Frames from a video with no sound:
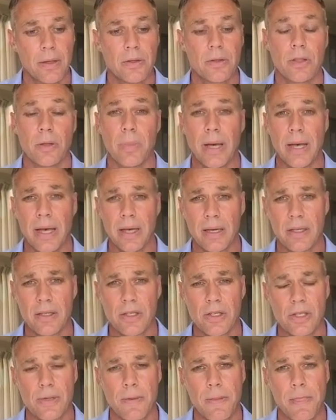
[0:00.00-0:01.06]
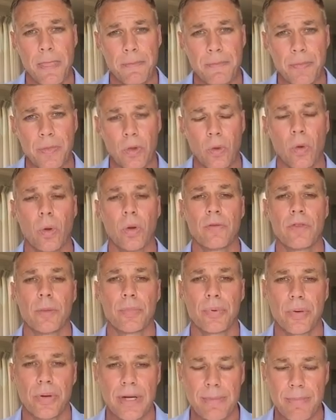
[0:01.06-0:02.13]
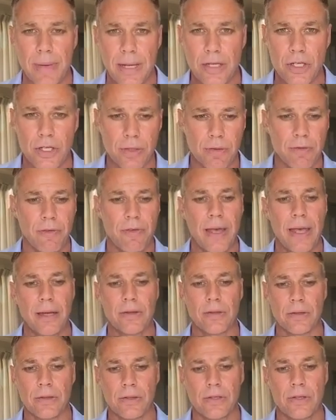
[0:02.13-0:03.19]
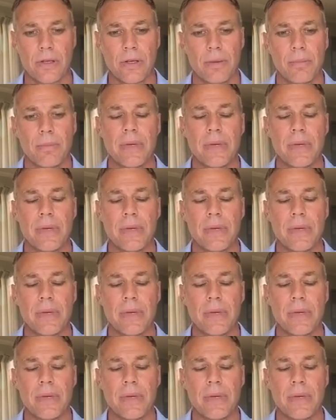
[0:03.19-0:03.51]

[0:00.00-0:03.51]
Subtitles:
To the markets, all of the pre-mentioned factors